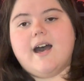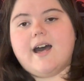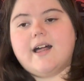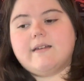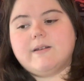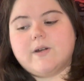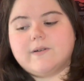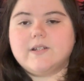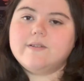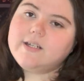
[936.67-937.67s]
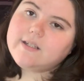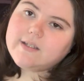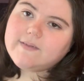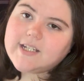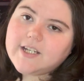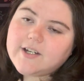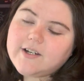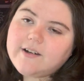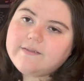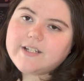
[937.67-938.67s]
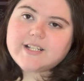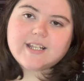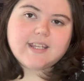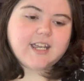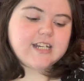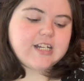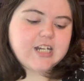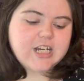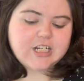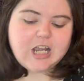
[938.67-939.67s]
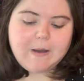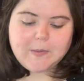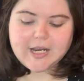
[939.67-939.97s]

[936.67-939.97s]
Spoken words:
Let me know what you think of the video, if there's anything I can change up,